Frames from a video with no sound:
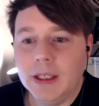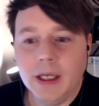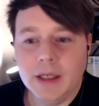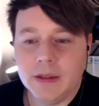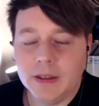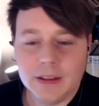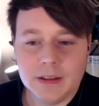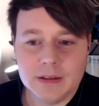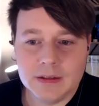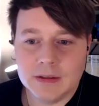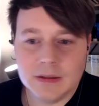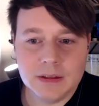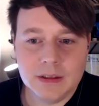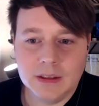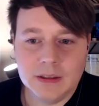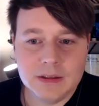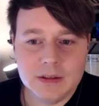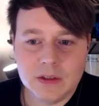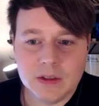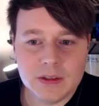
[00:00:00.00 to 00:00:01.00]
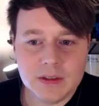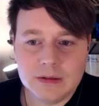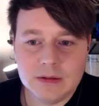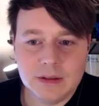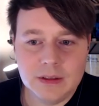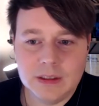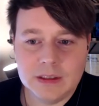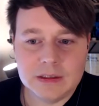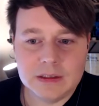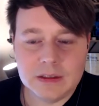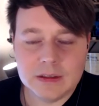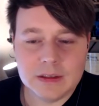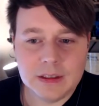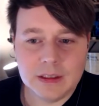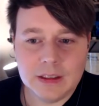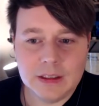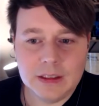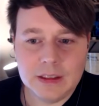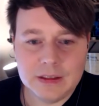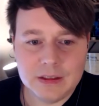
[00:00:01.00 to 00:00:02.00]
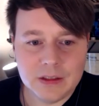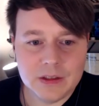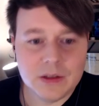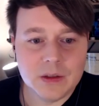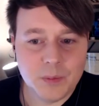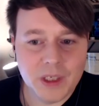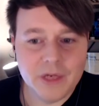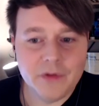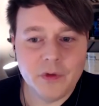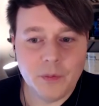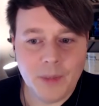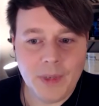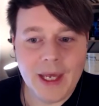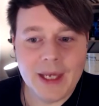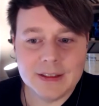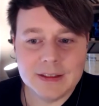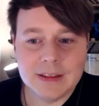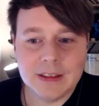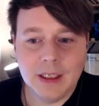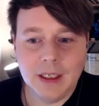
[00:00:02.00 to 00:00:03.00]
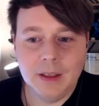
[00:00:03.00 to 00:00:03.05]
I think, is is just is just a is just a bit of a mess,